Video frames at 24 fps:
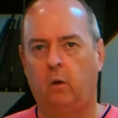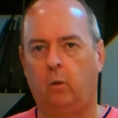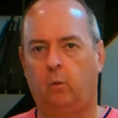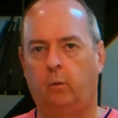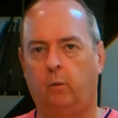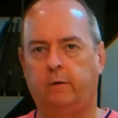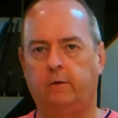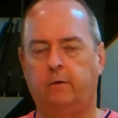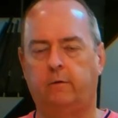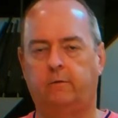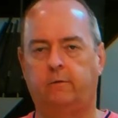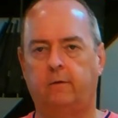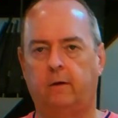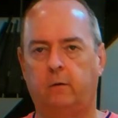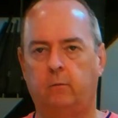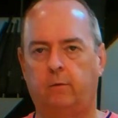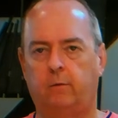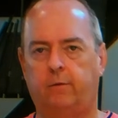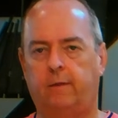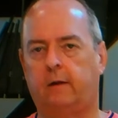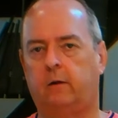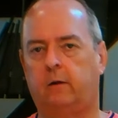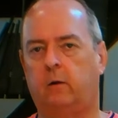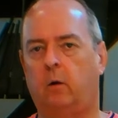When you're done
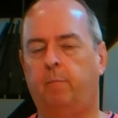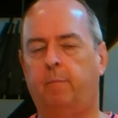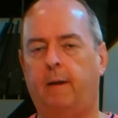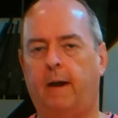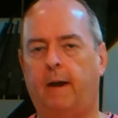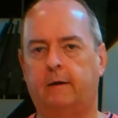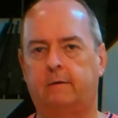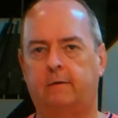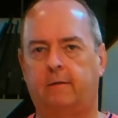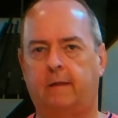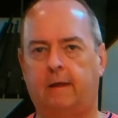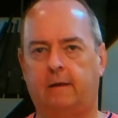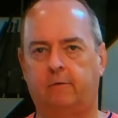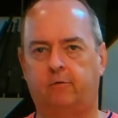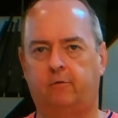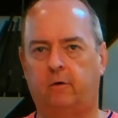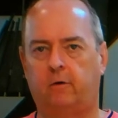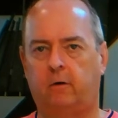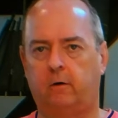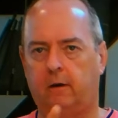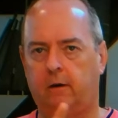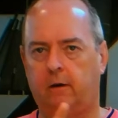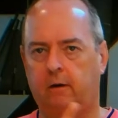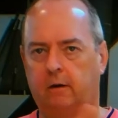with that, go back to that
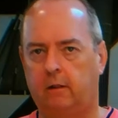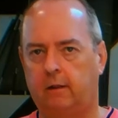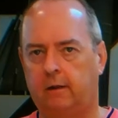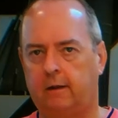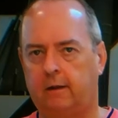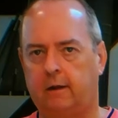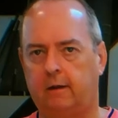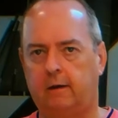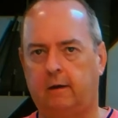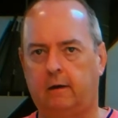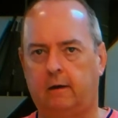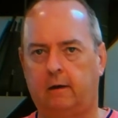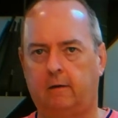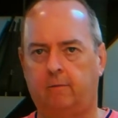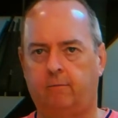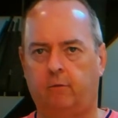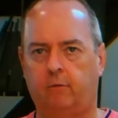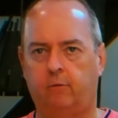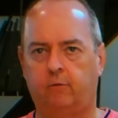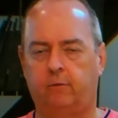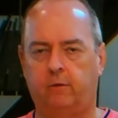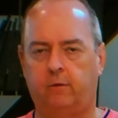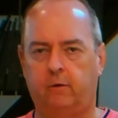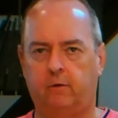chart and click on any of
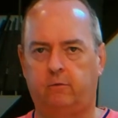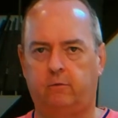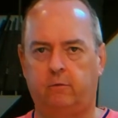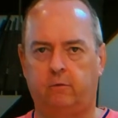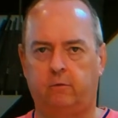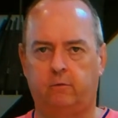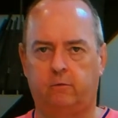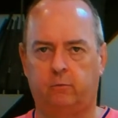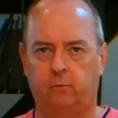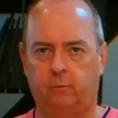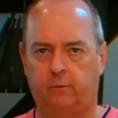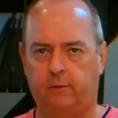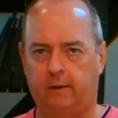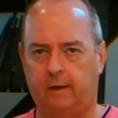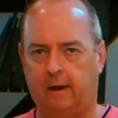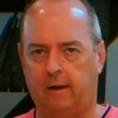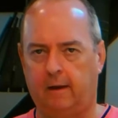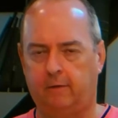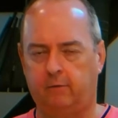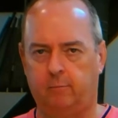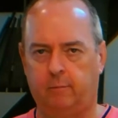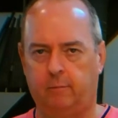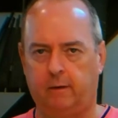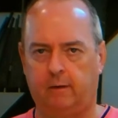those finishes with the
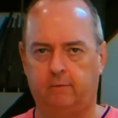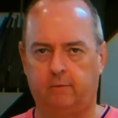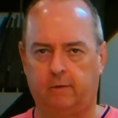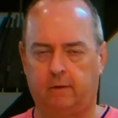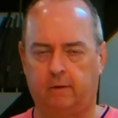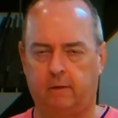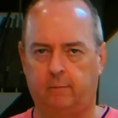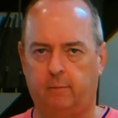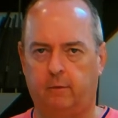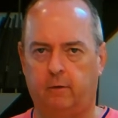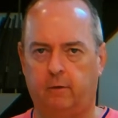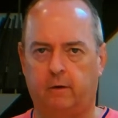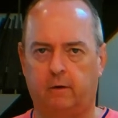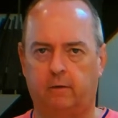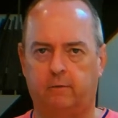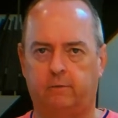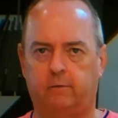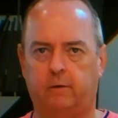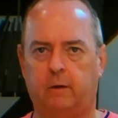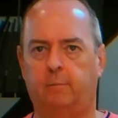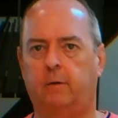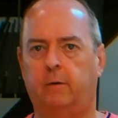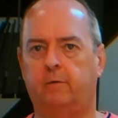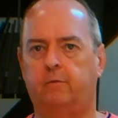A's and B's on them and you're going to
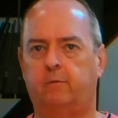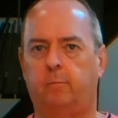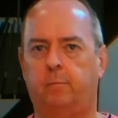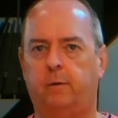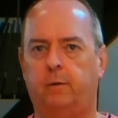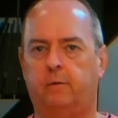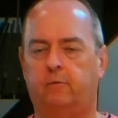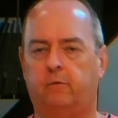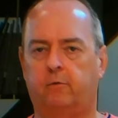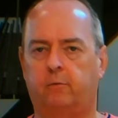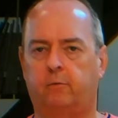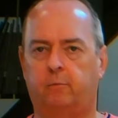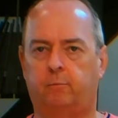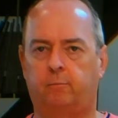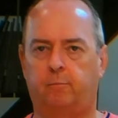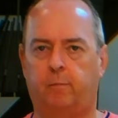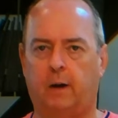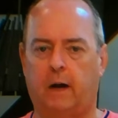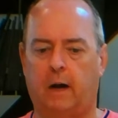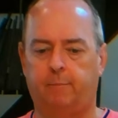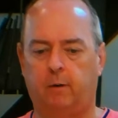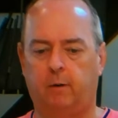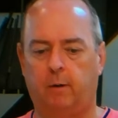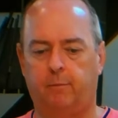see a bunch of pictures
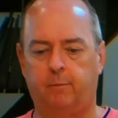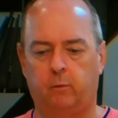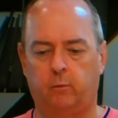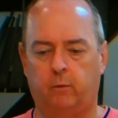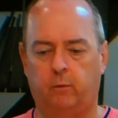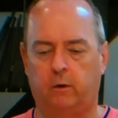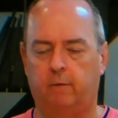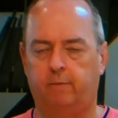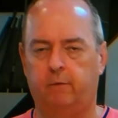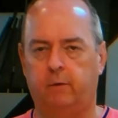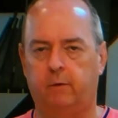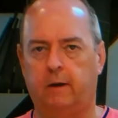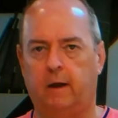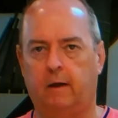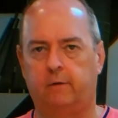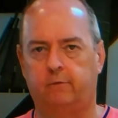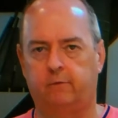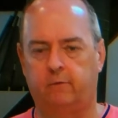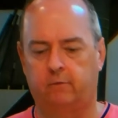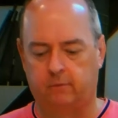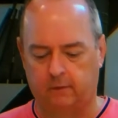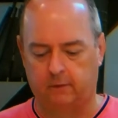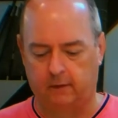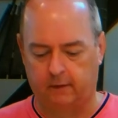pop up and whatever you
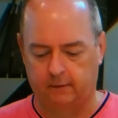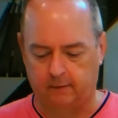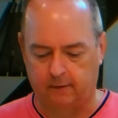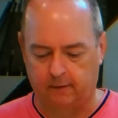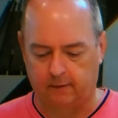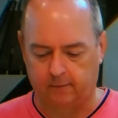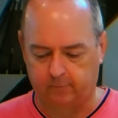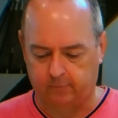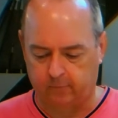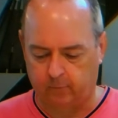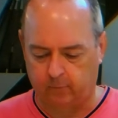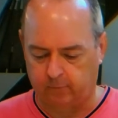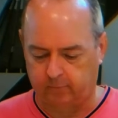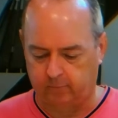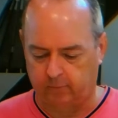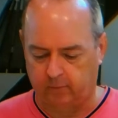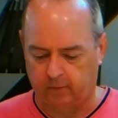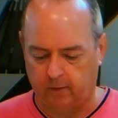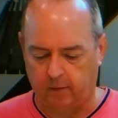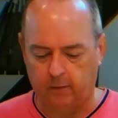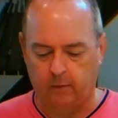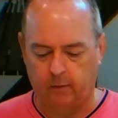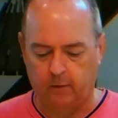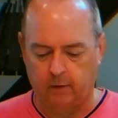guys just clicked on. So it's
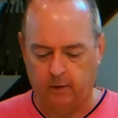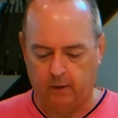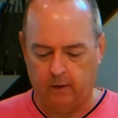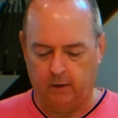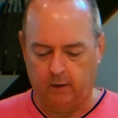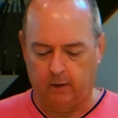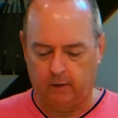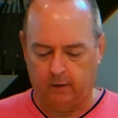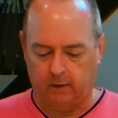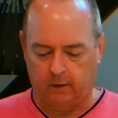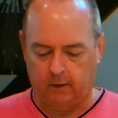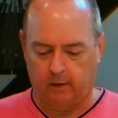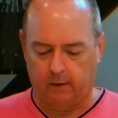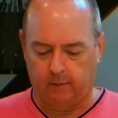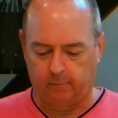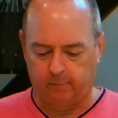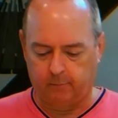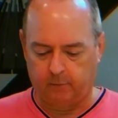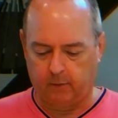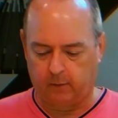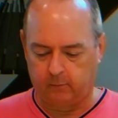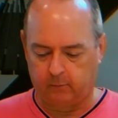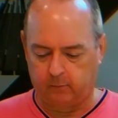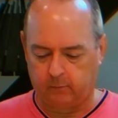another uh,
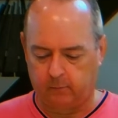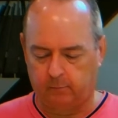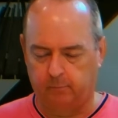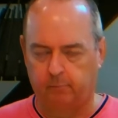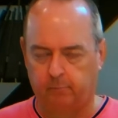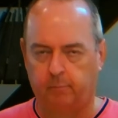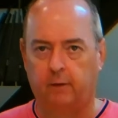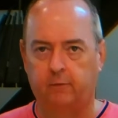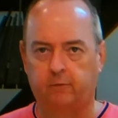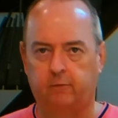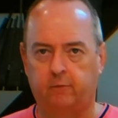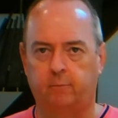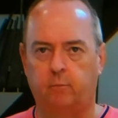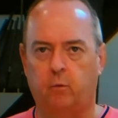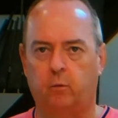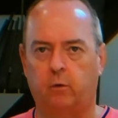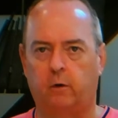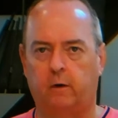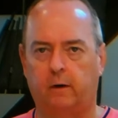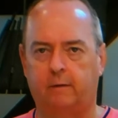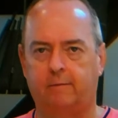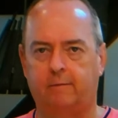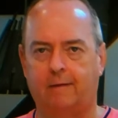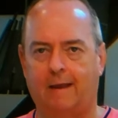bunch of
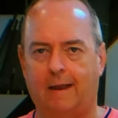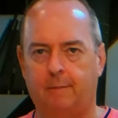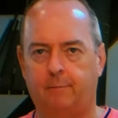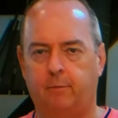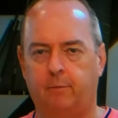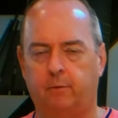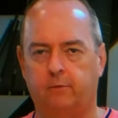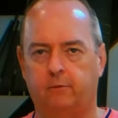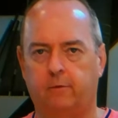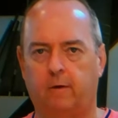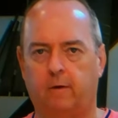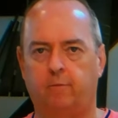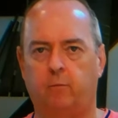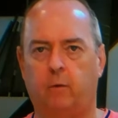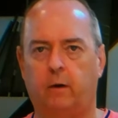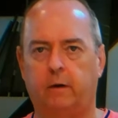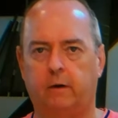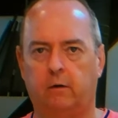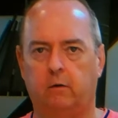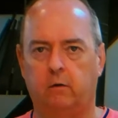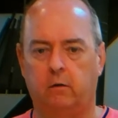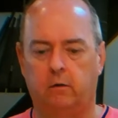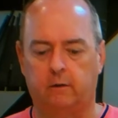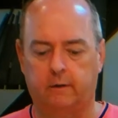more examples of
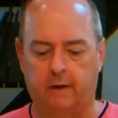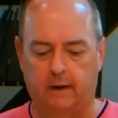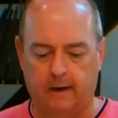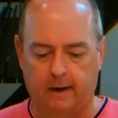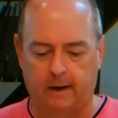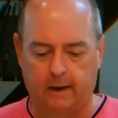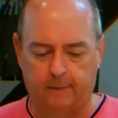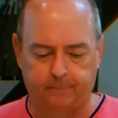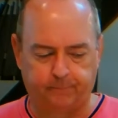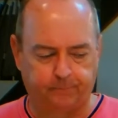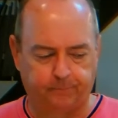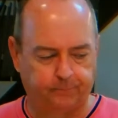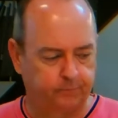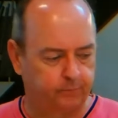what you're looking at.